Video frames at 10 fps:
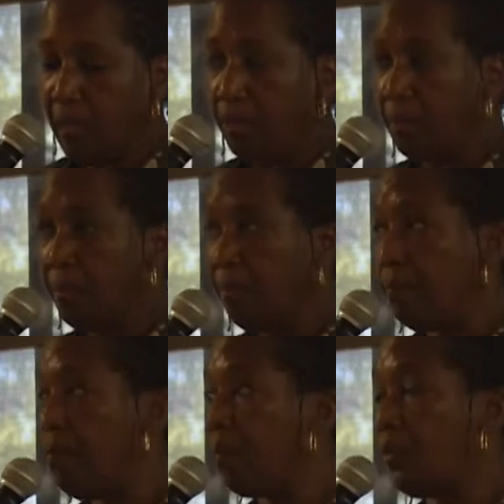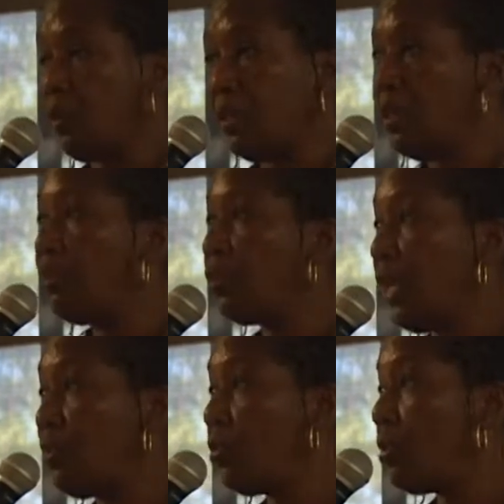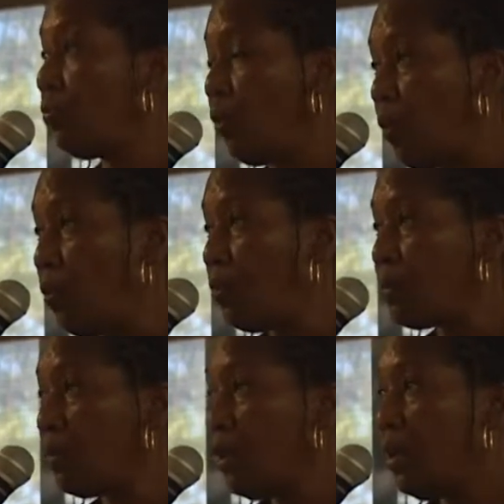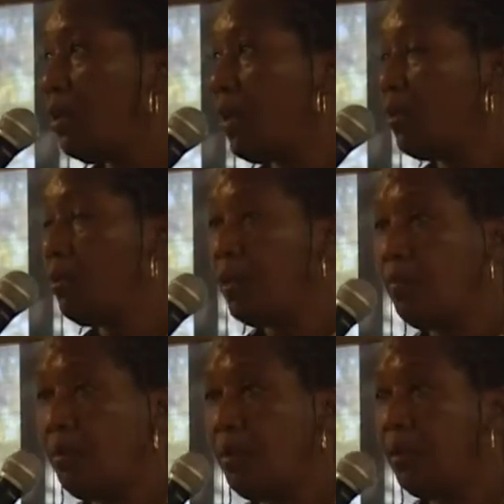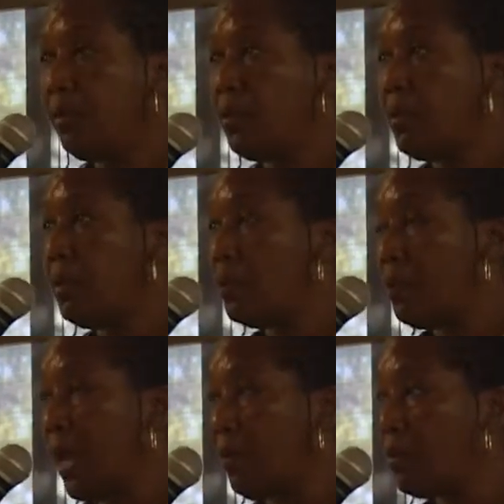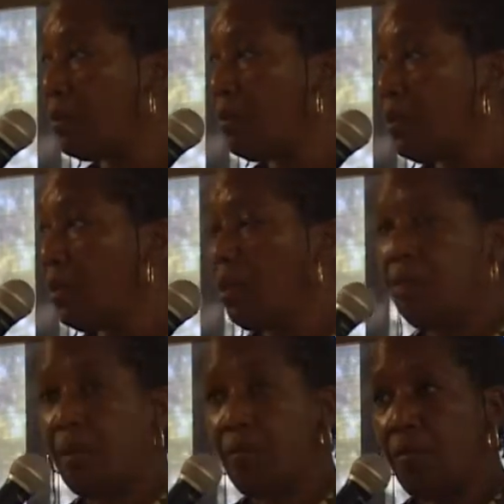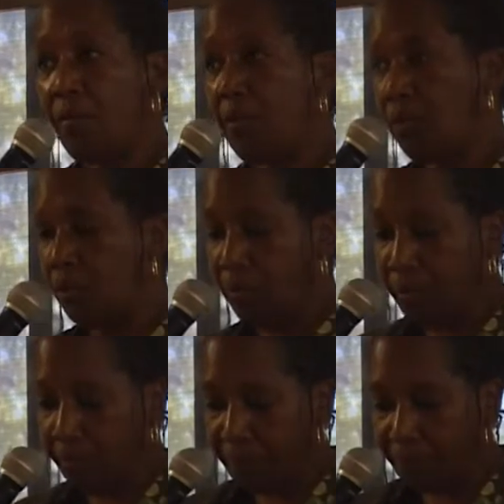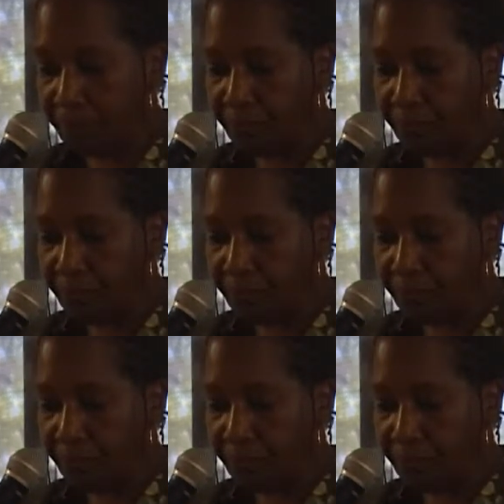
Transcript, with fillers: There certainly are changes in roles, not only for the spouse, but for the children.